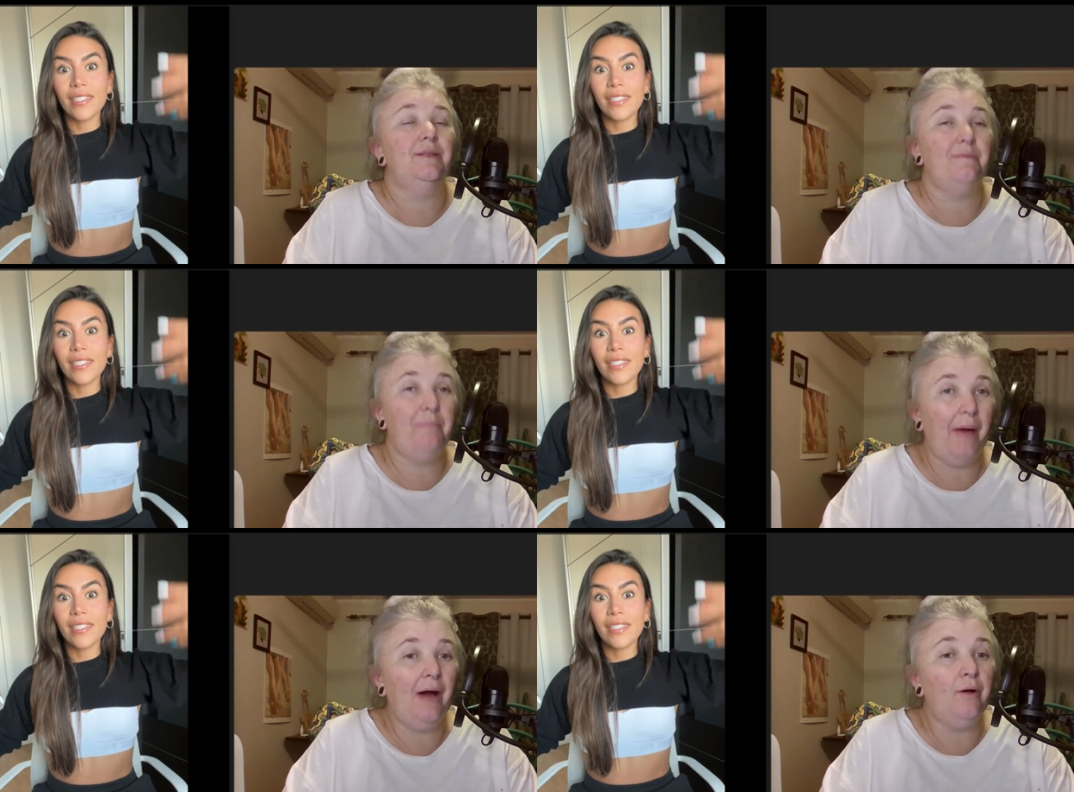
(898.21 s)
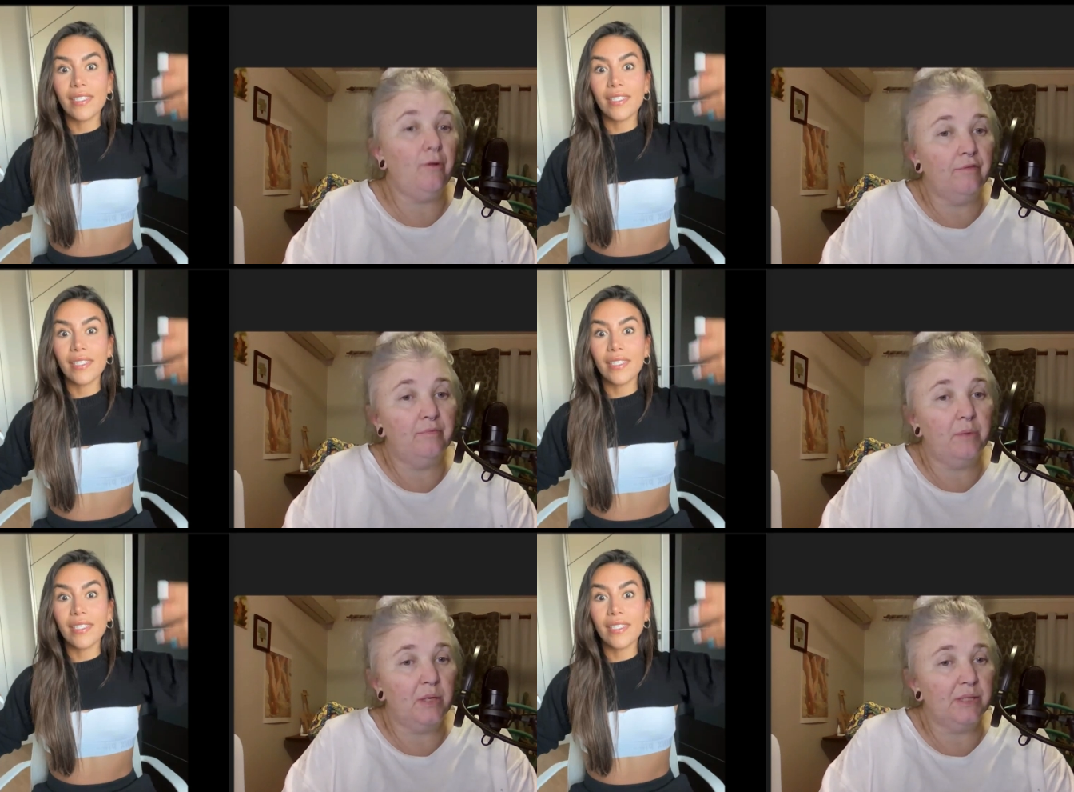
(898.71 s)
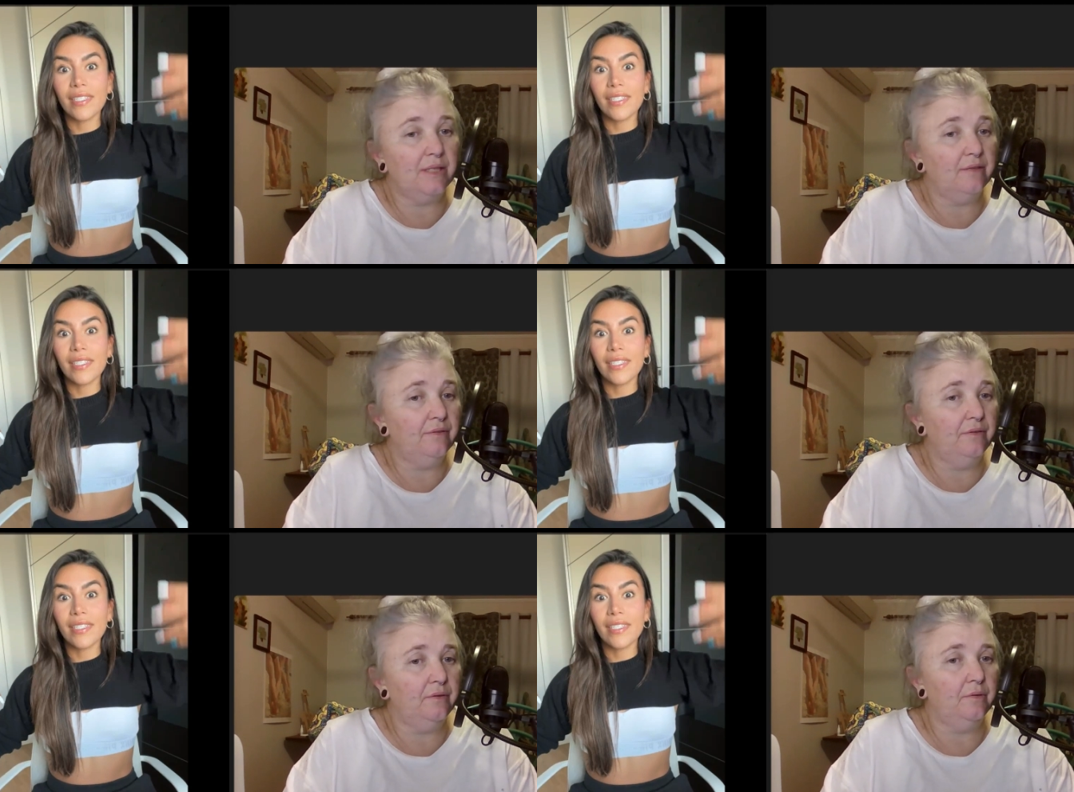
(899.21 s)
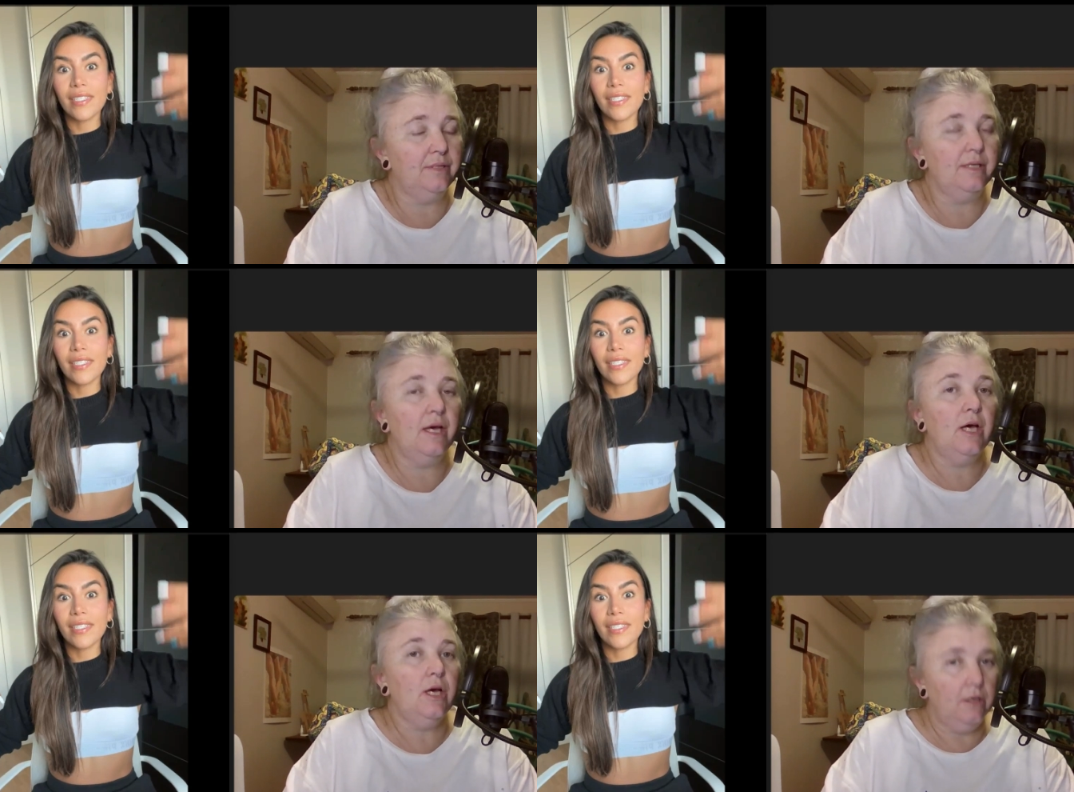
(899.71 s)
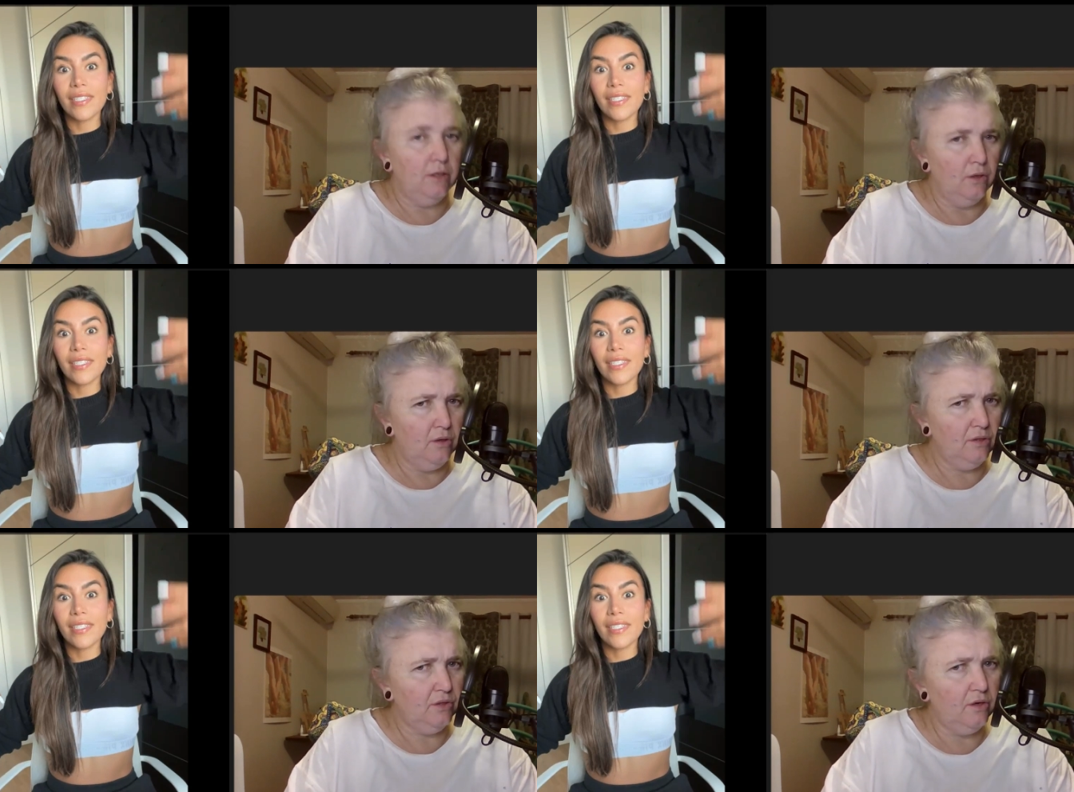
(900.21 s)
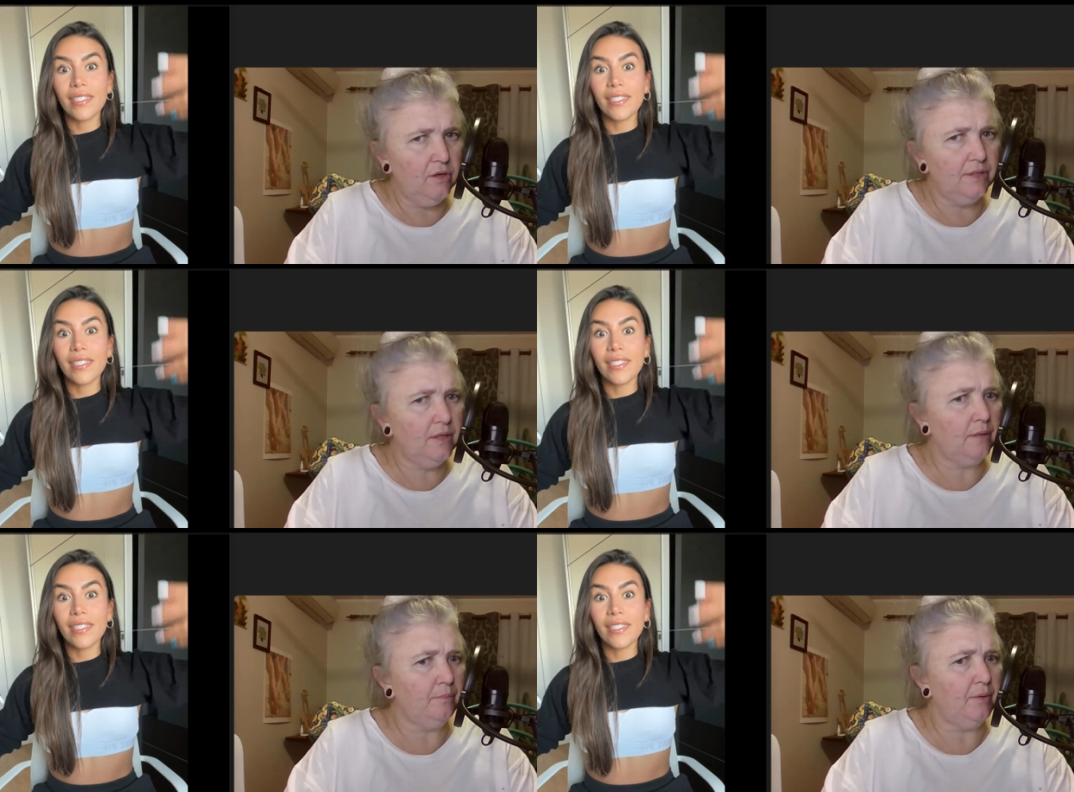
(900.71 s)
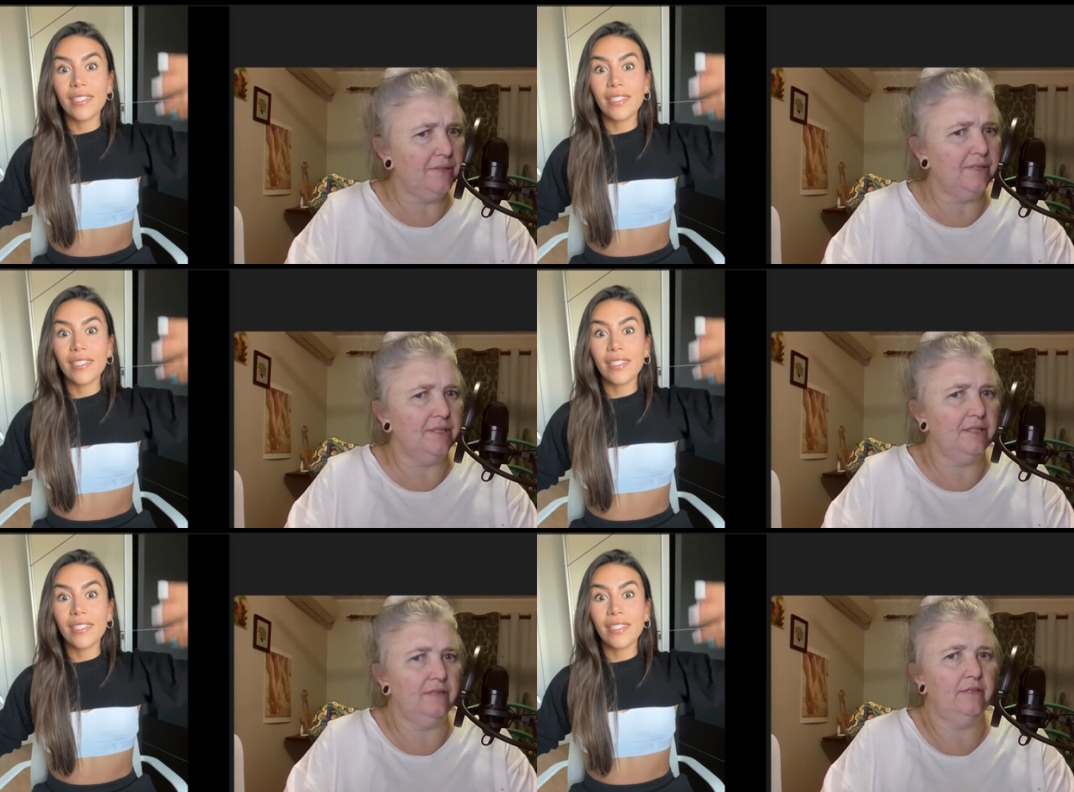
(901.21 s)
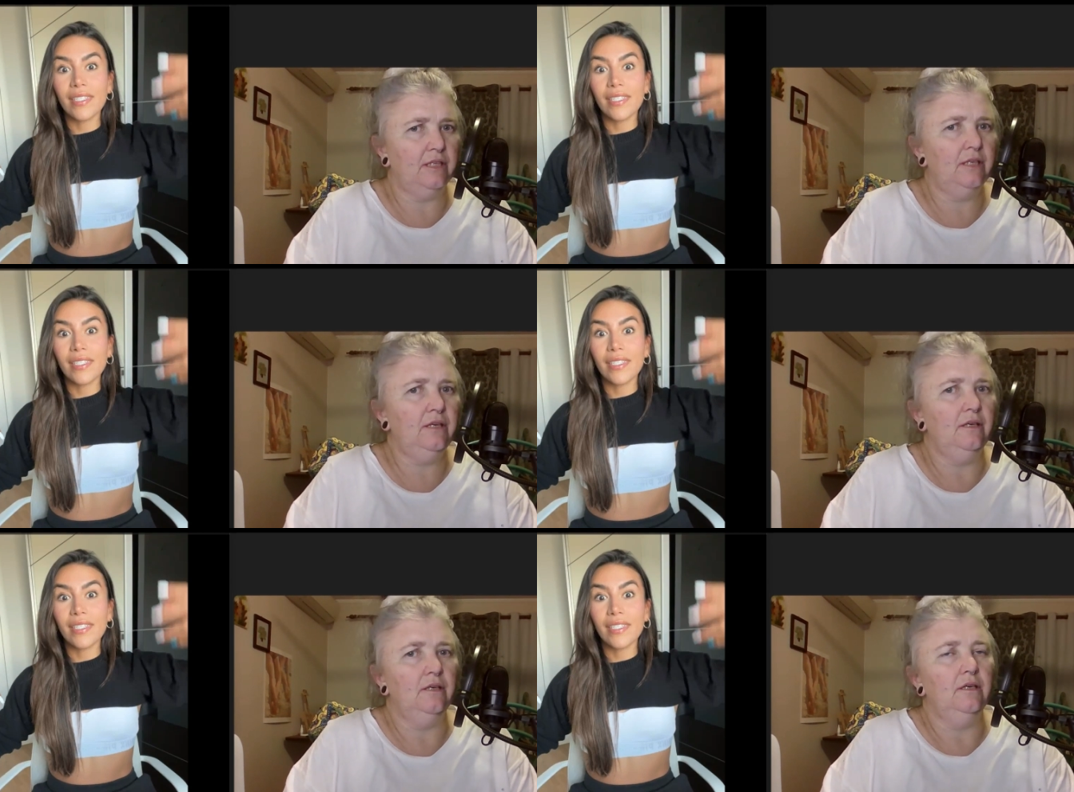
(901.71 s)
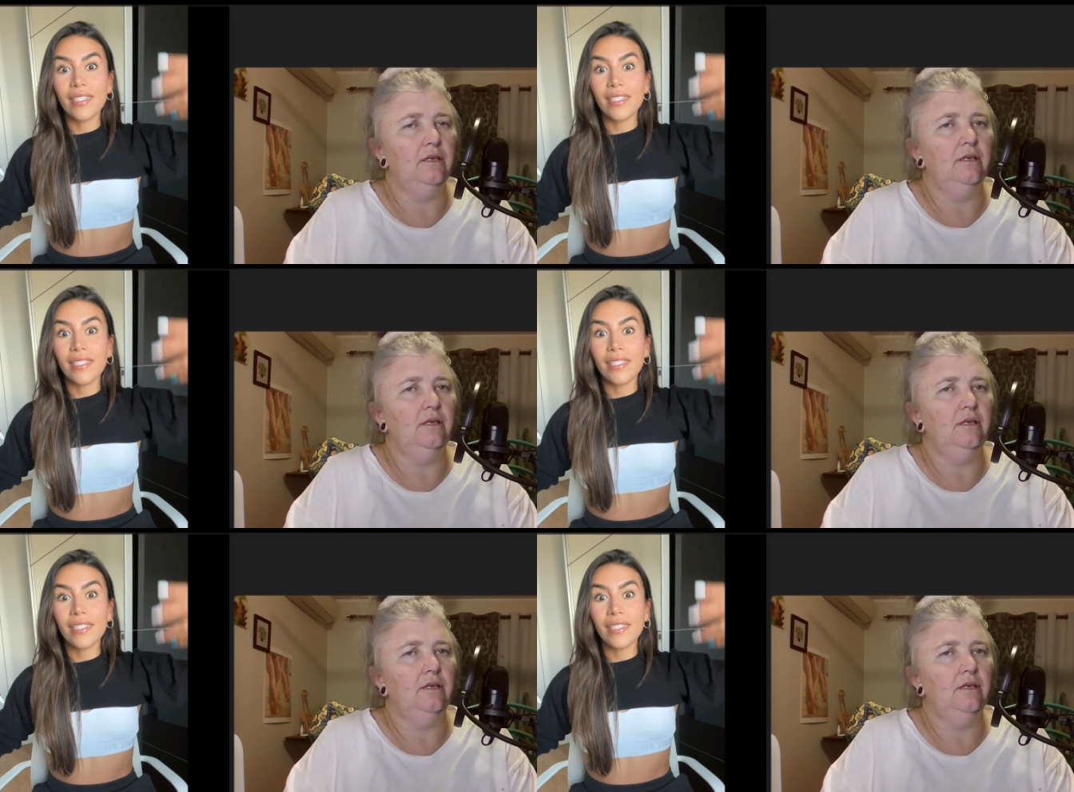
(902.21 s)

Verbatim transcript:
Speaker 1: the power of positive thoughts, not toxic positivity,